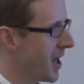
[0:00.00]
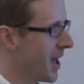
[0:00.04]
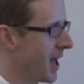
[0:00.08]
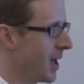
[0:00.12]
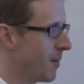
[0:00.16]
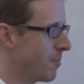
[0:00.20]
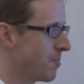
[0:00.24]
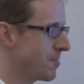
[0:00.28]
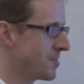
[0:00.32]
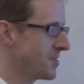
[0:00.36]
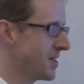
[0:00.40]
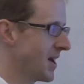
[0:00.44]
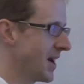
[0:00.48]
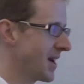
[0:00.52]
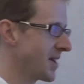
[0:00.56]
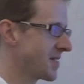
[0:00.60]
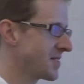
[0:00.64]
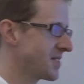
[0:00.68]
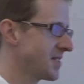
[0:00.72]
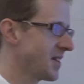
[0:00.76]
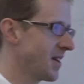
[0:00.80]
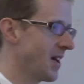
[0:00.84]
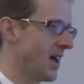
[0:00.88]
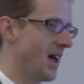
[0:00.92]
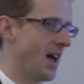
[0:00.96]
It
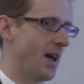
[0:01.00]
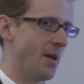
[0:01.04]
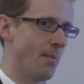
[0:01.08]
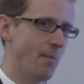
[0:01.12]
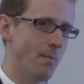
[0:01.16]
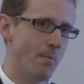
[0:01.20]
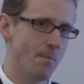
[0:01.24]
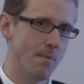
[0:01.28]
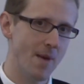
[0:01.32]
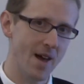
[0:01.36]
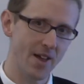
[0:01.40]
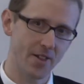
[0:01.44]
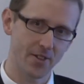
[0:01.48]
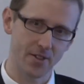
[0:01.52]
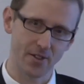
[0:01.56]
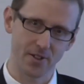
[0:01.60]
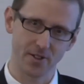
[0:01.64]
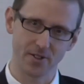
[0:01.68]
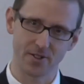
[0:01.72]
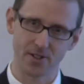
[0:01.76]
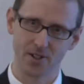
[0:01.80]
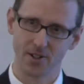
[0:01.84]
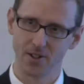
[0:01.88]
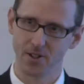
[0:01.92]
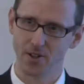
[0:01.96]
protects a
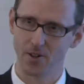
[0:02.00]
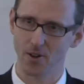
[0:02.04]
method